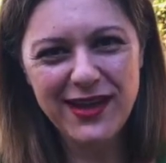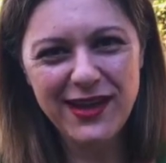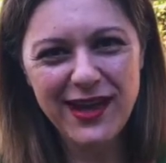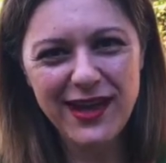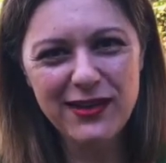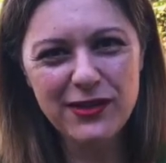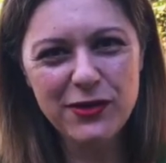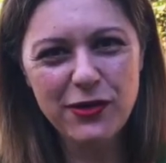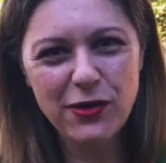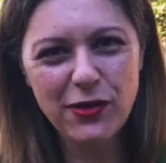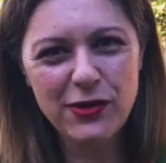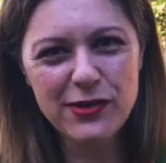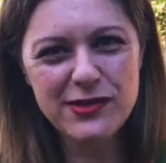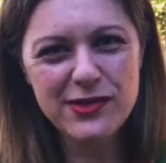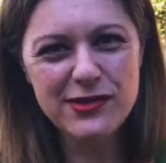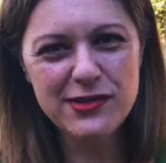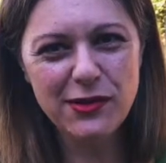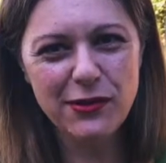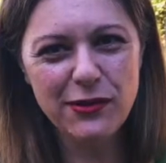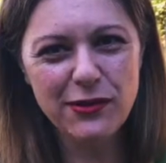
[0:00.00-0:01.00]
and
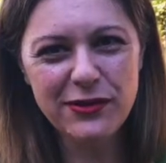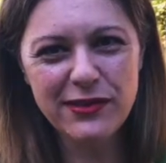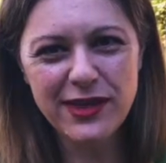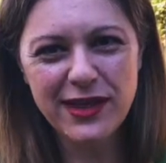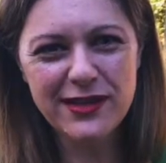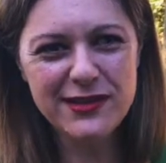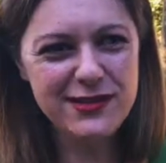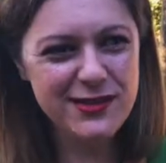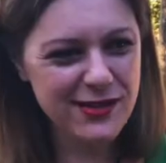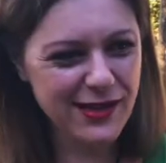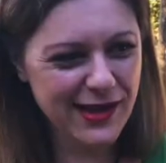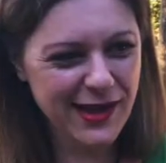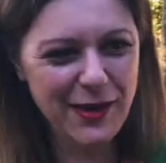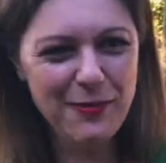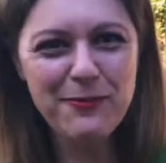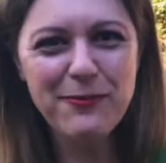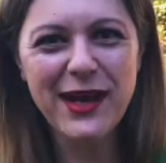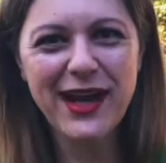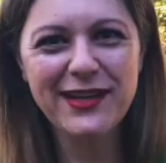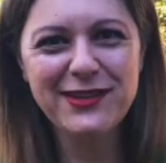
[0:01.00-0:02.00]
causes all things to
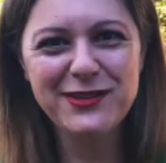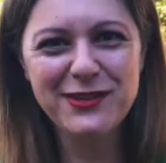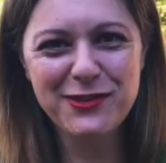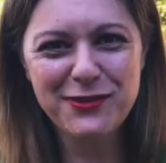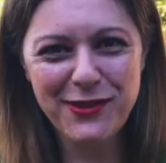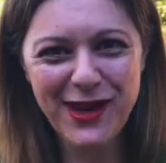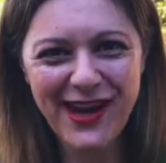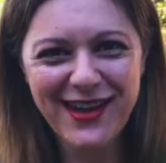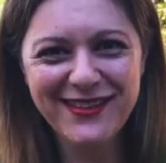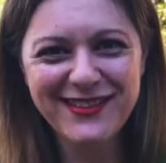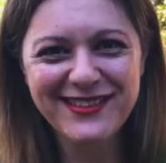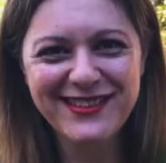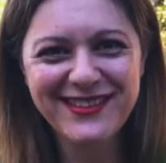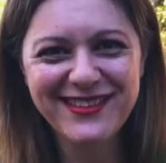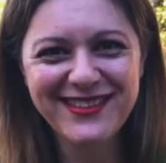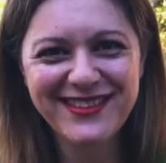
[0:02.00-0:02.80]
come back to ground.